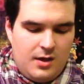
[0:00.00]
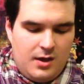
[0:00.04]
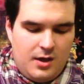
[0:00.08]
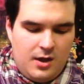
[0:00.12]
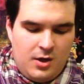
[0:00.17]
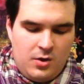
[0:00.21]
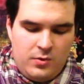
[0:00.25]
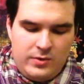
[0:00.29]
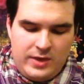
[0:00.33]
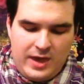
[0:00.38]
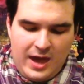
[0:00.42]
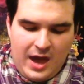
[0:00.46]

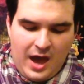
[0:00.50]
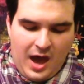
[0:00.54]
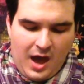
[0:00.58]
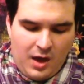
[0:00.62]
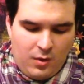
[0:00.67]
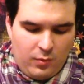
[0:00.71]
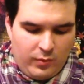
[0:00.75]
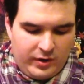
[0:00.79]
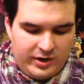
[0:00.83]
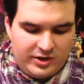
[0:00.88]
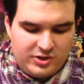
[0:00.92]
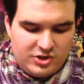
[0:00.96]
oh yeah, I
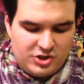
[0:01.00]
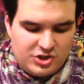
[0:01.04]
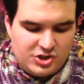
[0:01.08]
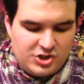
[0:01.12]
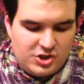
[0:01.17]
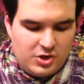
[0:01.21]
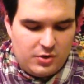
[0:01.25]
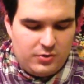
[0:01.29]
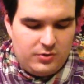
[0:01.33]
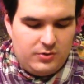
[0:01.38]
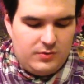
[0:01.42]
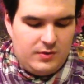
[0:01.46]
wanted to
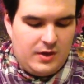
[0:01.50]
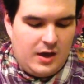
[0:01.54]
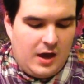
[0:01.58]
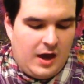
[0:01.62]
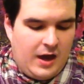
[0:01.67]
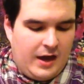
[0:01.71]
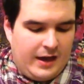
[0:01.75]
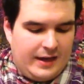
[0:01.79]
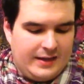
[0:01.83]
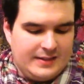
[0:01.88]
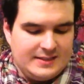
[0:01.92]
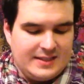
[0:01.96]
show you
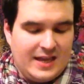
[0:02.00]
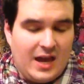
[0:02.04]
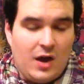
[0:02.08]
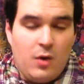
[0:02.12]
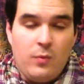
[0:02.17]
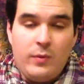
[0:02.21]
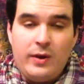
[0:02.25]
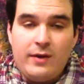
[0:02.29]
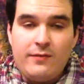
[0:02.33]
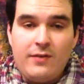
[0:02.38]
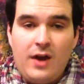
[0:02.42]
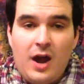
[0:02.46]
guys how
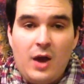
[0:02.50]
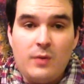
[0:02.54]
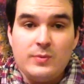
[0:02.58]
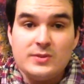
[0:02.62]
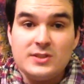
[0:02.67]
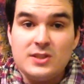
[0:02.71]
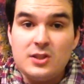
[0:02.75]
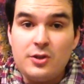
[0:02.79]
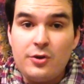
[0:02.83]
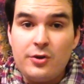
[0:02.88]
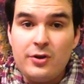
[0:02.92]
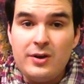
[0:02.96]
whenever I
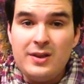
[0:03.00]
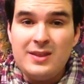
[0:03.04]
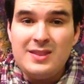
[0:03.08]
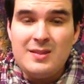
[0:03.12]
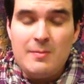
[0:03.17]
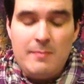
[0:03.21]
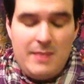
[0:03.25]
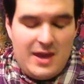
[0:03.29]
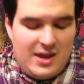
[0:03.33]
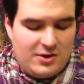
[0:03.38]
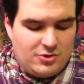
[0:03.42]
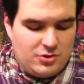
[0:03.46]
was learning the
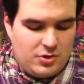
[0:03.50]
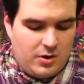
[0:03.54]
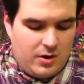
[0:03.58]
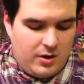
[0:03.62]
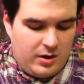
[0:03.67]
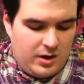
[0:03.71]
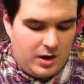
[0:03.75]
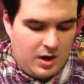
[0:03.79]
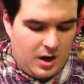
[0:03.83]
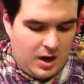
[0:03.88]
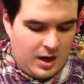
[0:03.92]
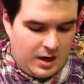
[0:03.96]
major
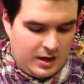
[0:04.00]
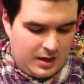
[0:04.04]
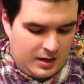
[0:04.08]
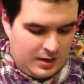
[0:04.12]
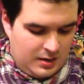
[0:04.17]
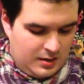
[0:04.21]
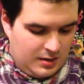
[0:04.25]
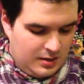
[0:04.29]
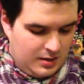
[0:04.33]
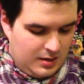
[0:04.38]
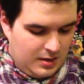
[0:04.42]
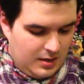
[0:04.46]

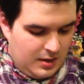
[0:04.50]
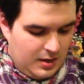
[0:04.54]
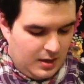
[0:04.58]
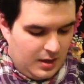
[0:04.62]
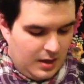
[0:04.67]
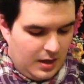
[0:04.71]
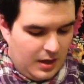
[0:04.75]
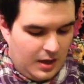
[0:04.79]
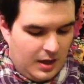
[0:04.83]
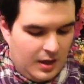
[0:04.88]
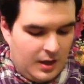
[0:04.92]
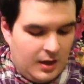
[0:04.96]
arcana,
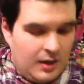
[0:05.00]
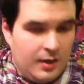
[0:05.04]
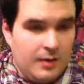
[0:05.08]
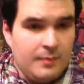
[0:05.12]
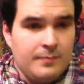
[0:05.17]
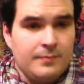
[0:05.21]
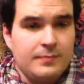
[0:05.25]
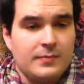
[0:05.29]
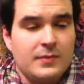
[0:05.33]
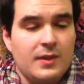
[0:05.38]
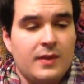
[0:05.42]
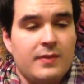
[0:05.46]

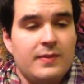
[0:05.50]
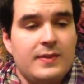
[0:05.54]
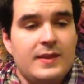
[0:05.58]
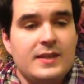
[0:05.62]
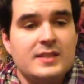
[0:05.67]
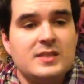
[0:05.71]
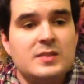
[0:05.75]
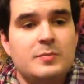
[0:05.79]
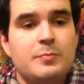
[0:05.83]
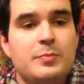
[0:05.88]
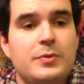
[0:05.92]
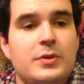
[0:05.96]

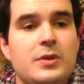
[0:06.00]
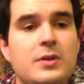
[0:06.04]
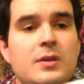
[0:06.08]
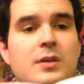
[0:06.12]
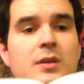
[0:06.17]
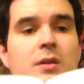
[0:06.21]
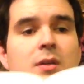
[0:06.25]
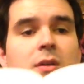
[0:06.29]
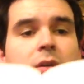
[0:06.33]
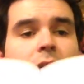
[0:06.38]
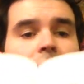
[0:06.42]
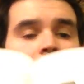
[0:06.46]
this
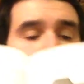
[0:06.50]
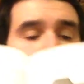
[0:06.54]
book,